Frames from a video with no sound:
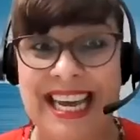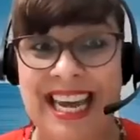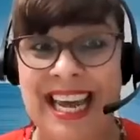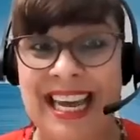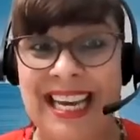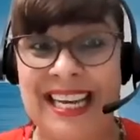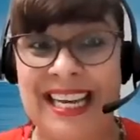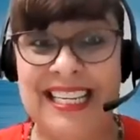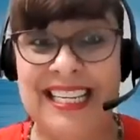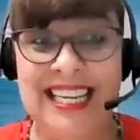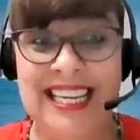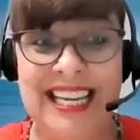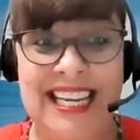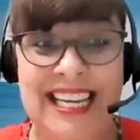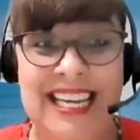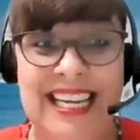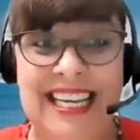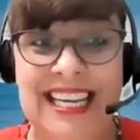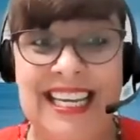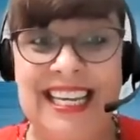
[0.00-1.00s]
And
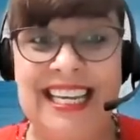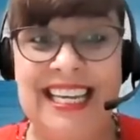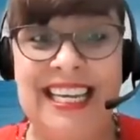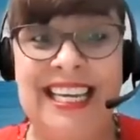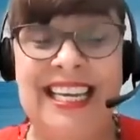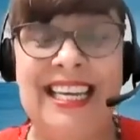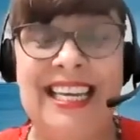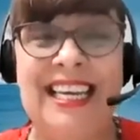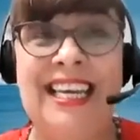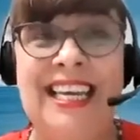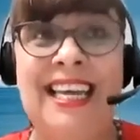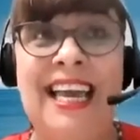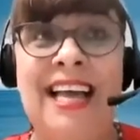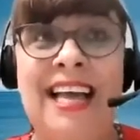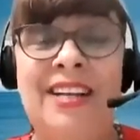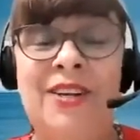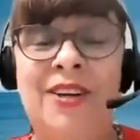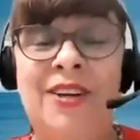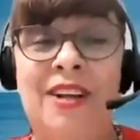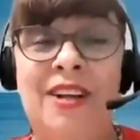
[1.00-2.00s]
he
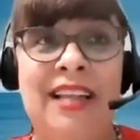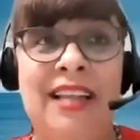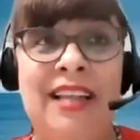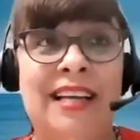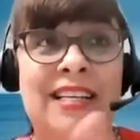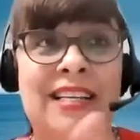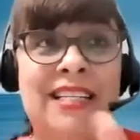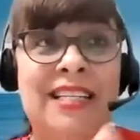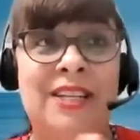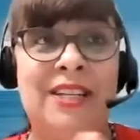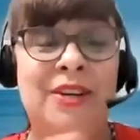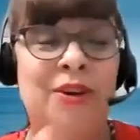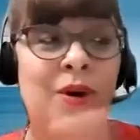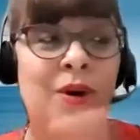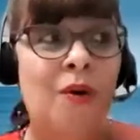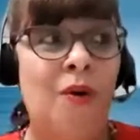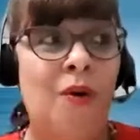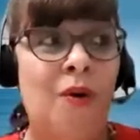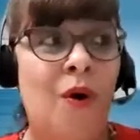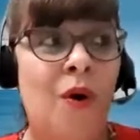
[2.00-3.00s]
had collected,
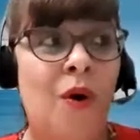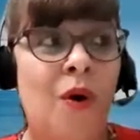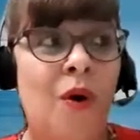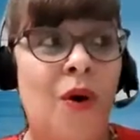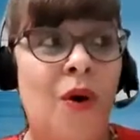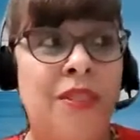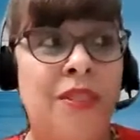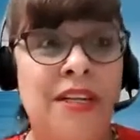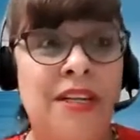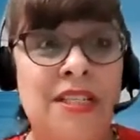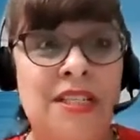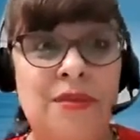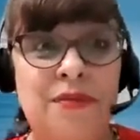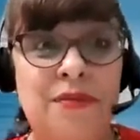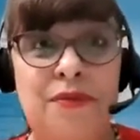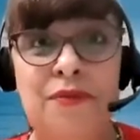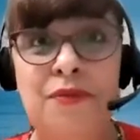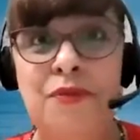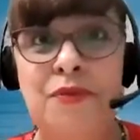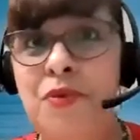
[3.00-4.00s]
all this
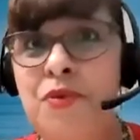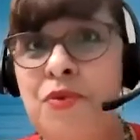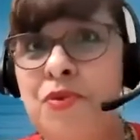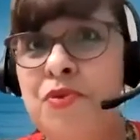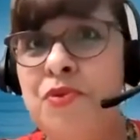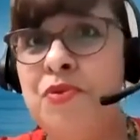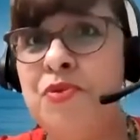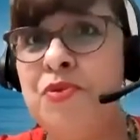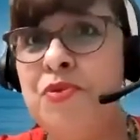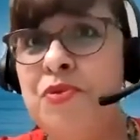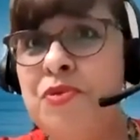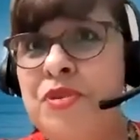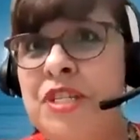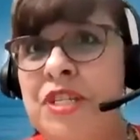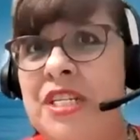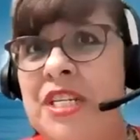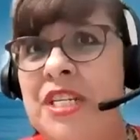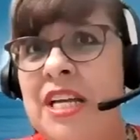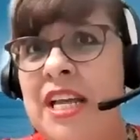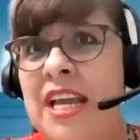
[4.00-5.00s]

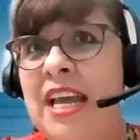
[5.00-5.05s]
food